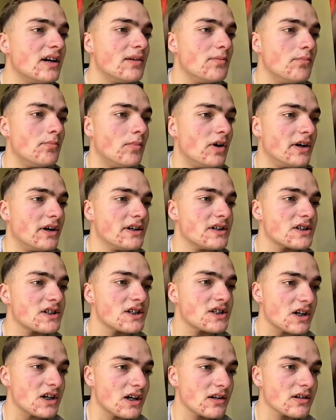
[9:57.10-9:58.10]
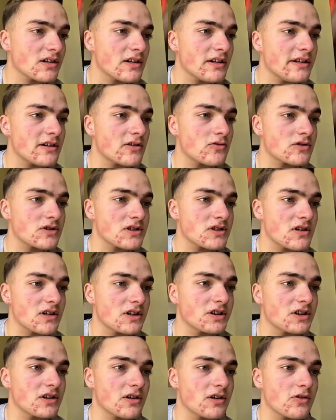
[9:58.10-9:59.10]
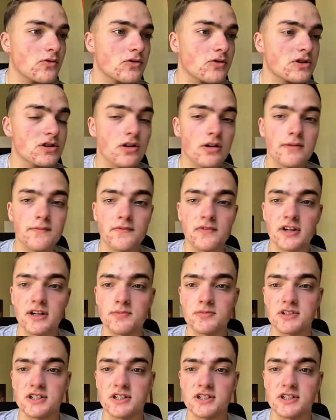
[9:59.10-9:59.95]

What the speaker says: bias is unclear or structure across time frames